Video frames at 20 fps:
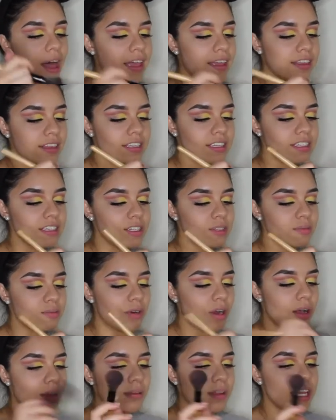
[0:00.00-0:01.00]
and this is
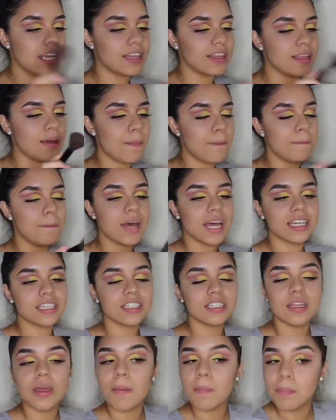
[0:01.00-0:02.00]
probably the
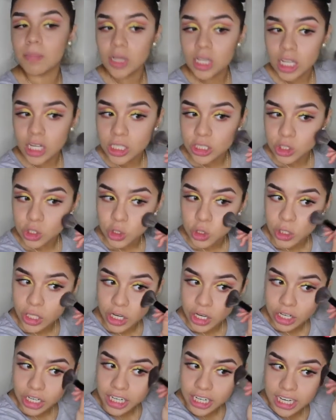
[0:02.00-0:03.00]
best blush
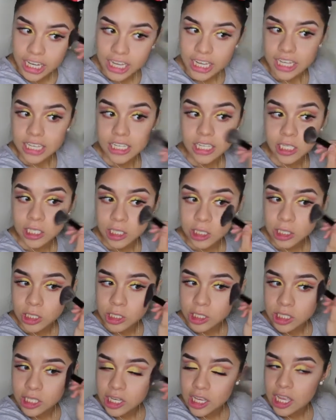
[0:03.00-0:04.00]
there
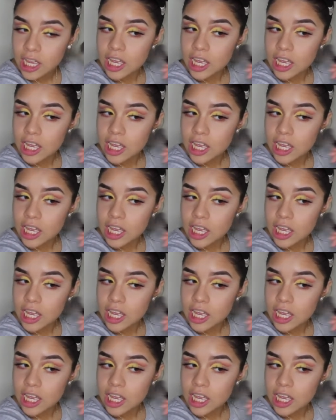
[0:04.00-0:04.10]
is.